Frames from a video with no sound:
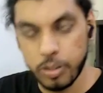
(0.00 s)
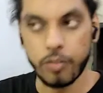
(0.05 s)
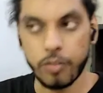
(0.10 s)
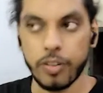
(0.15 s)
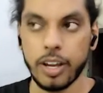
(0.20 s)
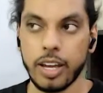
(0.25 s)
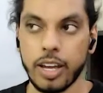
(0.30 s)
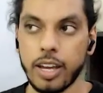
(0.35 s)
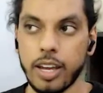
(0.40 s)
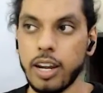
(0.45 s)

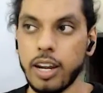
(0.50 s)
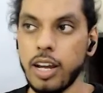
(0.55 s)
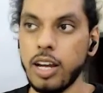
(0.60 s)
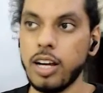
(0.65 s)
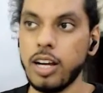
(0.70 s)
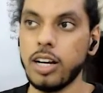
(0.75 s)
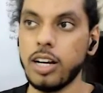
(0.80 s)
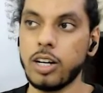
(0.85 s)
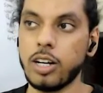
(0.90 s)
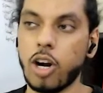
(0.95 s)
where
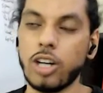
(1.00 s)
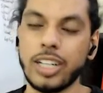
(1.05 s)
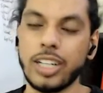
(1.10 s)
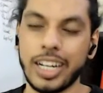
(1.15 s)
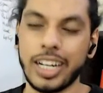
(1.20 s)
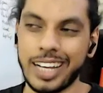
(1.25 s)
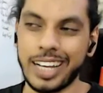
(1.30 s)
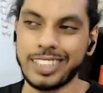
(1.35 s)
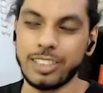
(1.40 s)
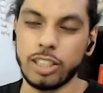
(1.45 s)

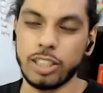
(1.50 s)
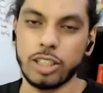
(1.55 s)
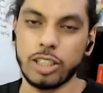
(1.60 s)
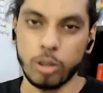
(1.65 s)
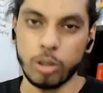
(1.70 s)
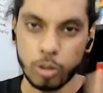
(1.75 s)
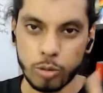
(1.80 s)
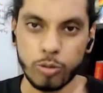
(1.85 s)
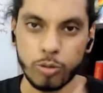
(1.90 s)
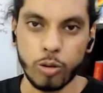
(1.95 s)
contact as
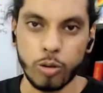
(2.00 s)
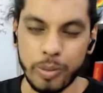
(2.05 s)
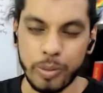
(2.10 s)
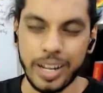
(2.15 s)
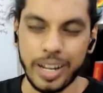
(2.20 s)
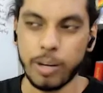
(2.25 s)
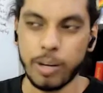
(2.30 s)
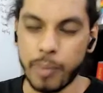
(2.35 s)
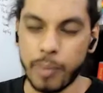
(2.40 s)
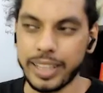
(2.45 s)
in phone me
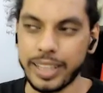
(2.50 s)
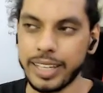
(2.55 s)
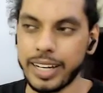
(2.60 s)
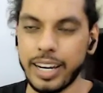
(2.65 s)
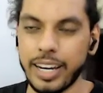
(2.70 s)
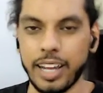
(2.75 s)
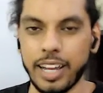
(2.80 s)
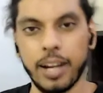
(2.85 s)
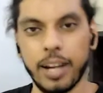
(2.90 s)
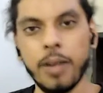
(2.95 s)
like a baat nahi
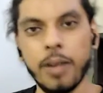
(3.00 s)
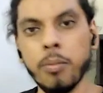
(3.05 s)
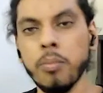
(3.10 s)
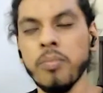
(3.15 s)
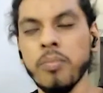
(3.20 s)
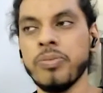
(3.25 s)
karne ka hai.